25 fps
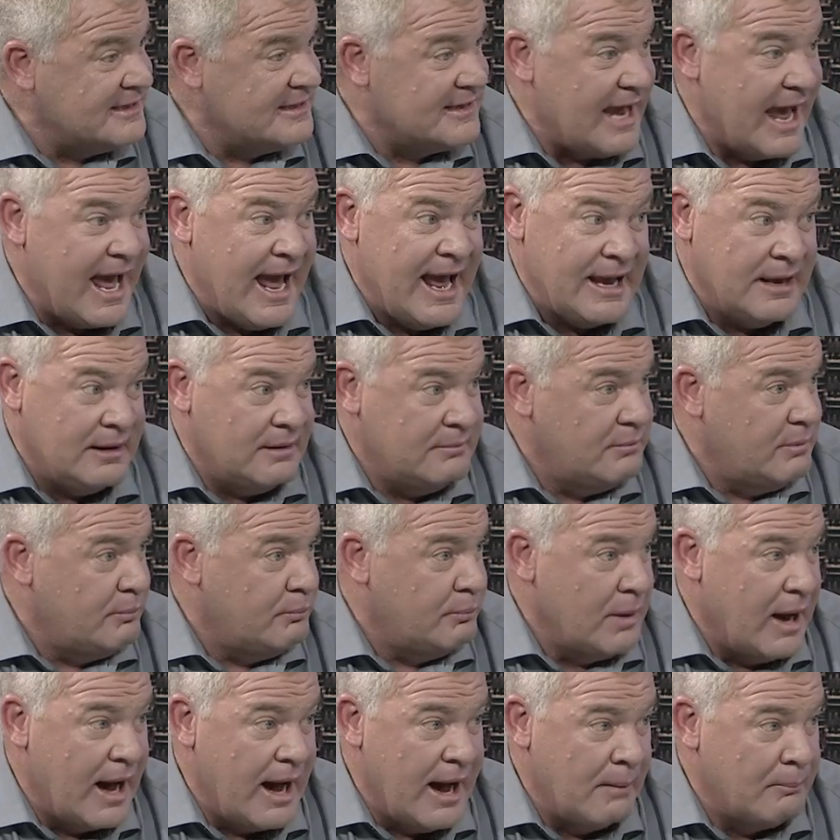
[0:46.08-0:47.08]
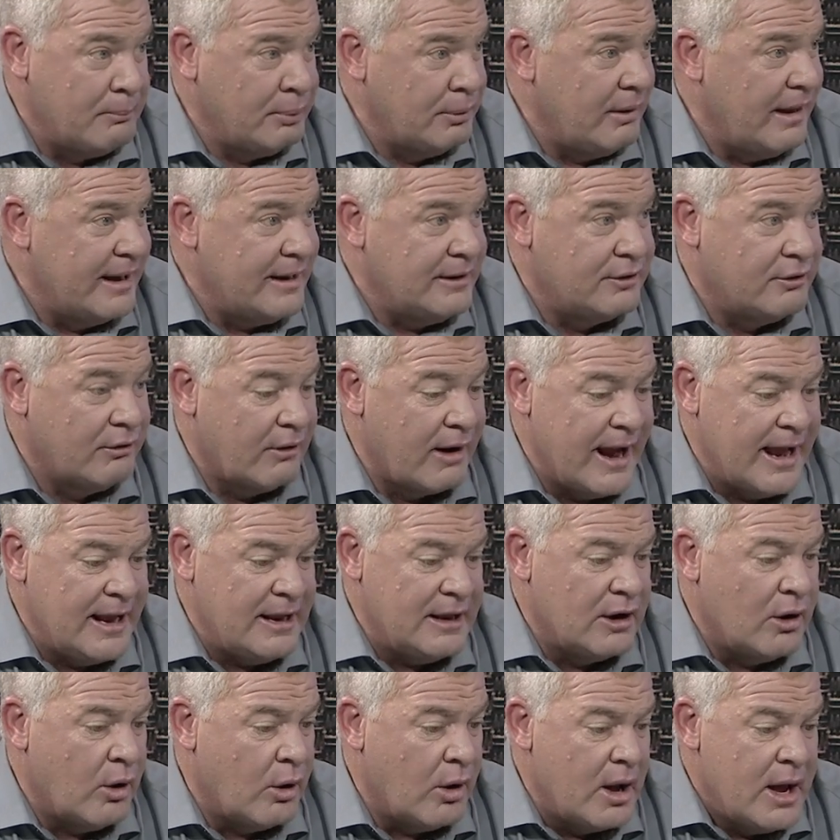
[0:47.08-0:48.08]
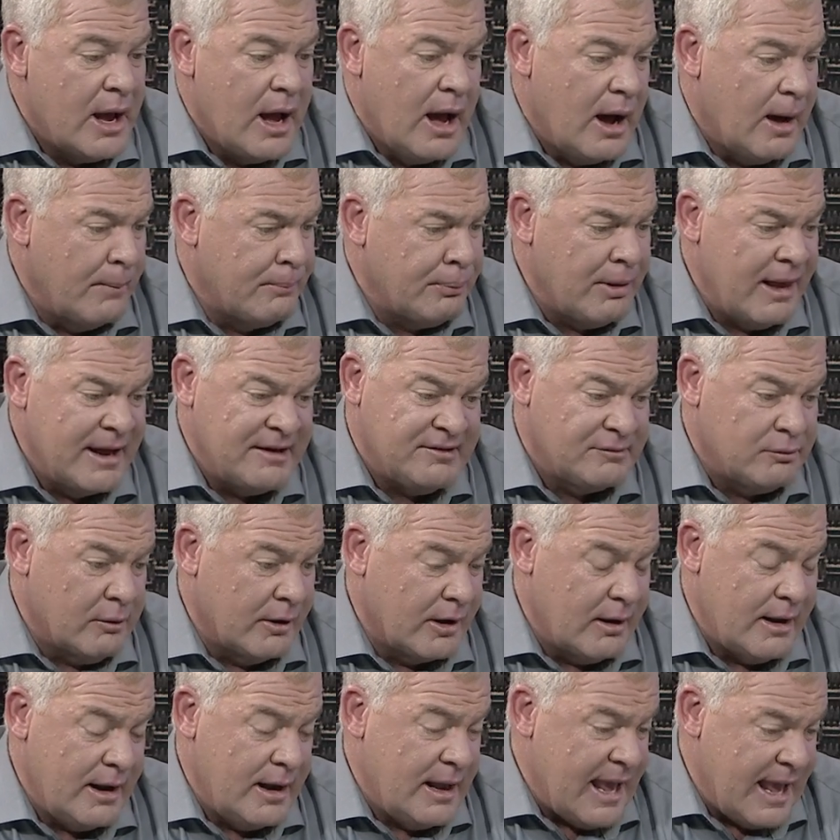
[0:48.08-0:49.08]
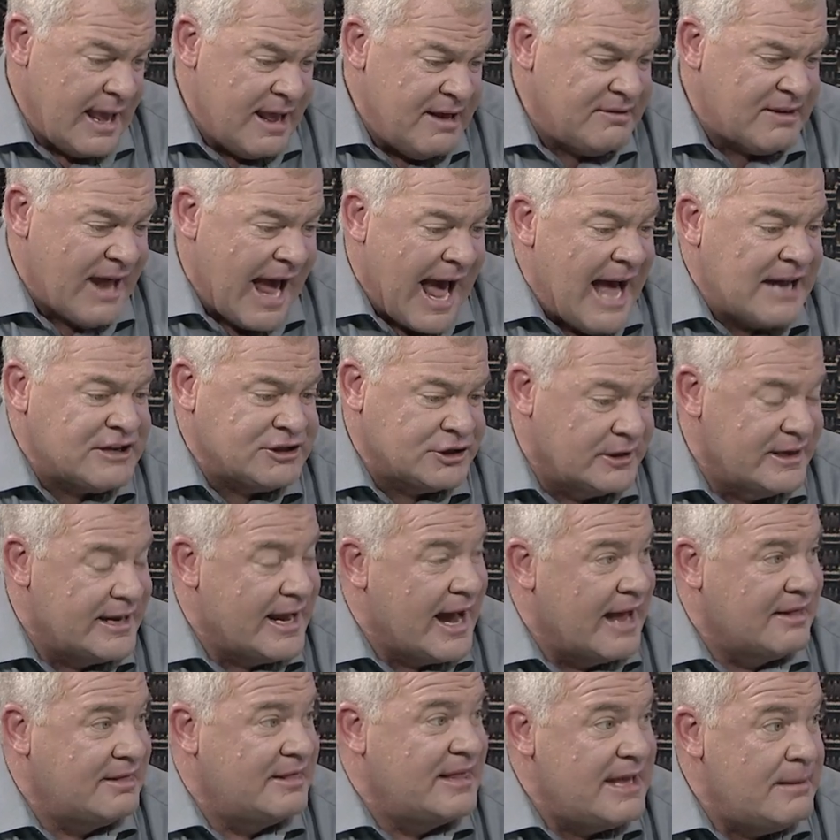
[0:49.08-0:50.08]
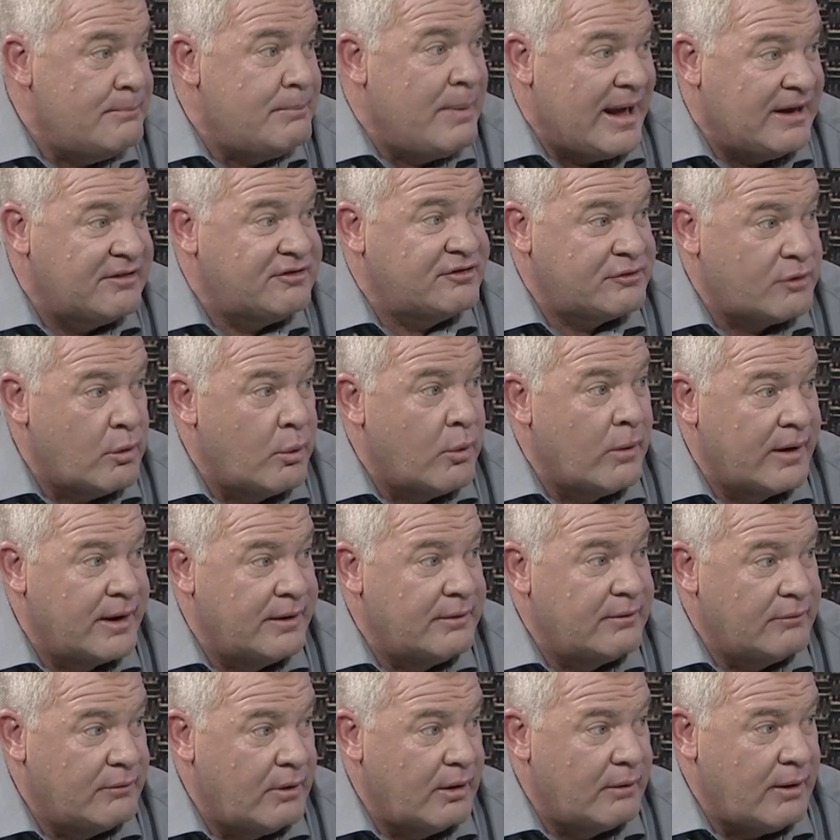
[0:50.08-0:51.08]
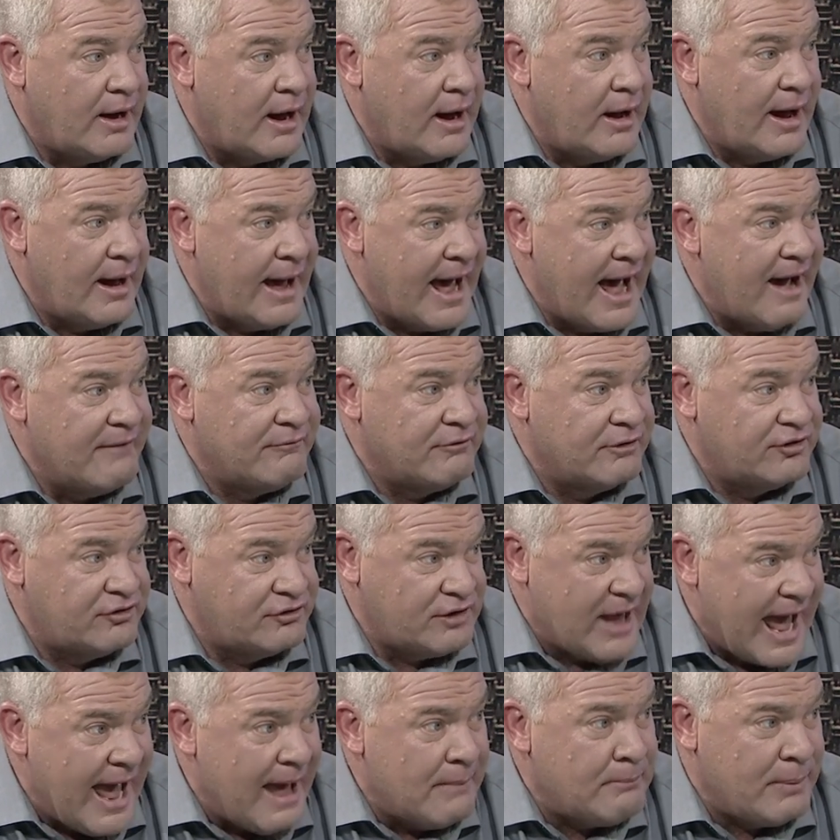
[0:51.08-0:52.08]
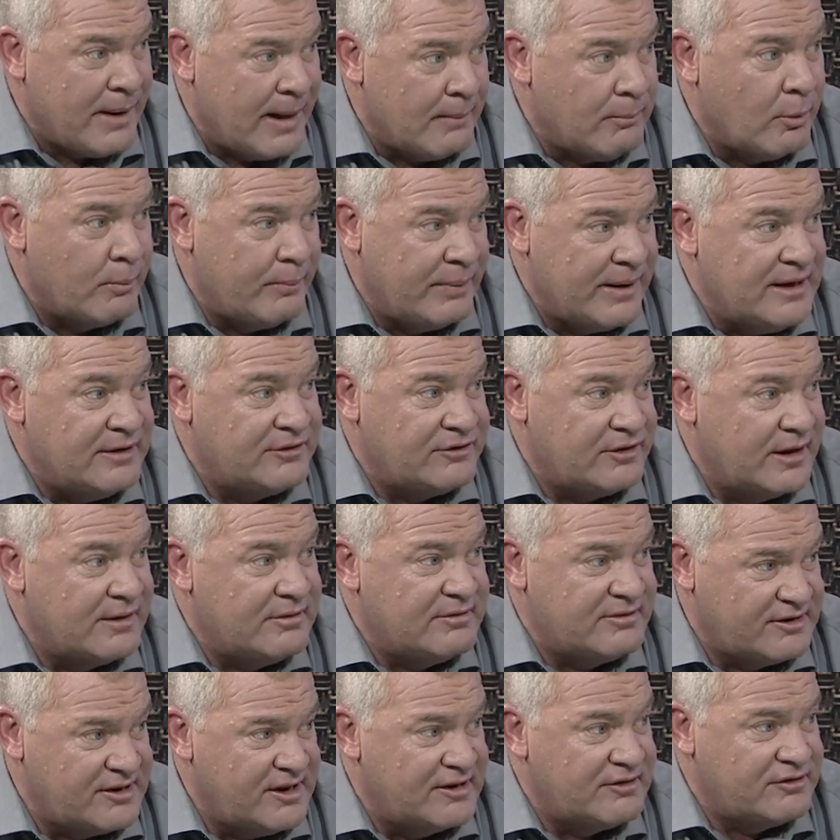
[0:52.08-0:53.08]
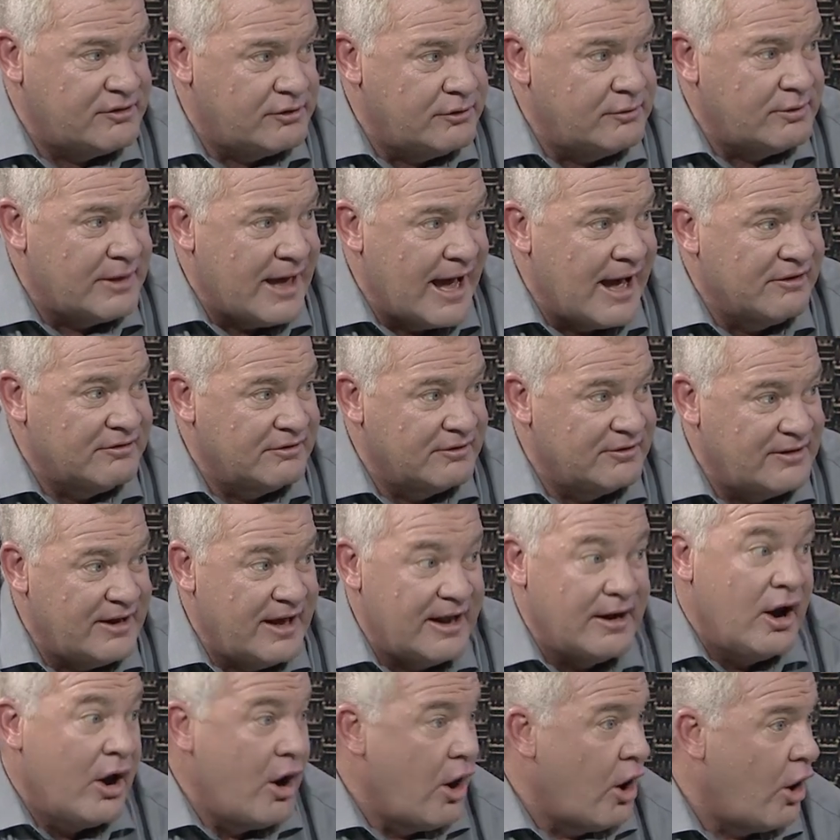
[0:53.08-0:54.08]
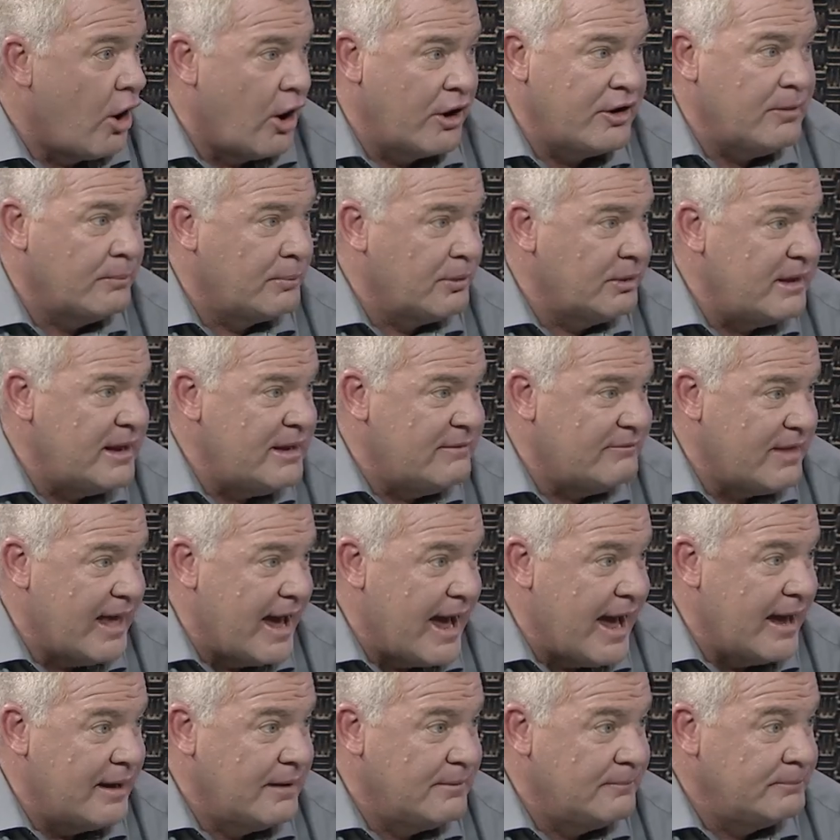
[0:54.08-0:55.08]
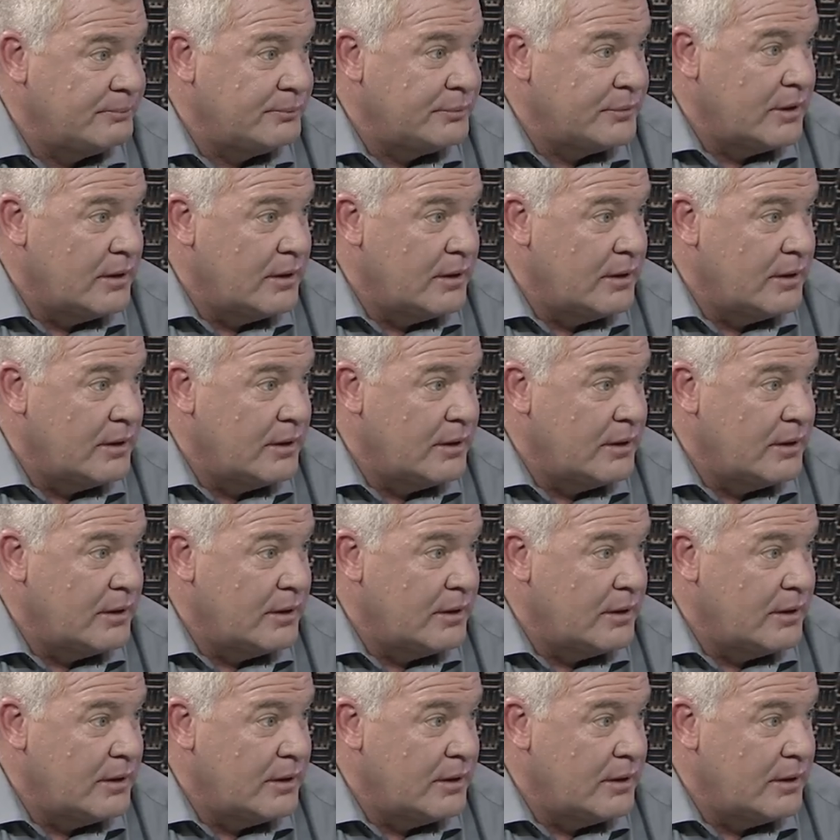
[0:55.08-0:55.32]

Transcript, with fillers: Day. Played great, you know, a place where he's actually got the best scoring average at Pebble Beach since 2010. Hard to believe that. Was not aware of